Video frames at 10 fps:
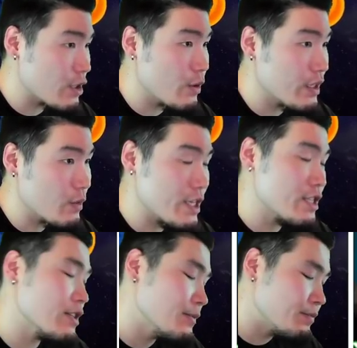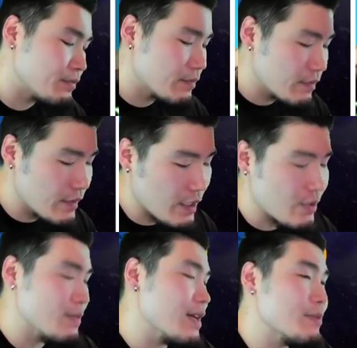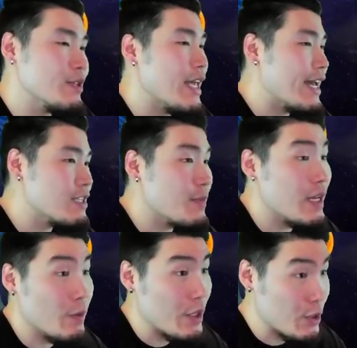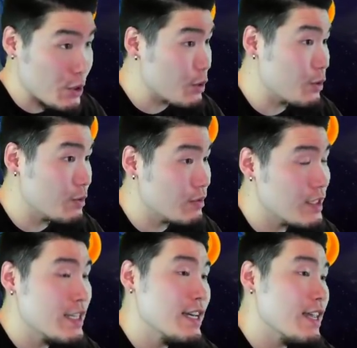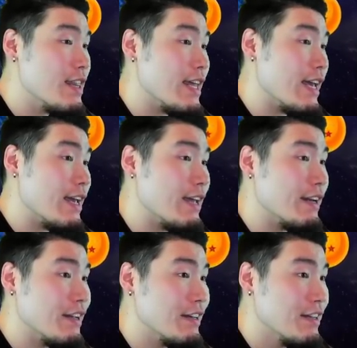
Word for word: going, which, you know, sometimes you can't, but when you do, then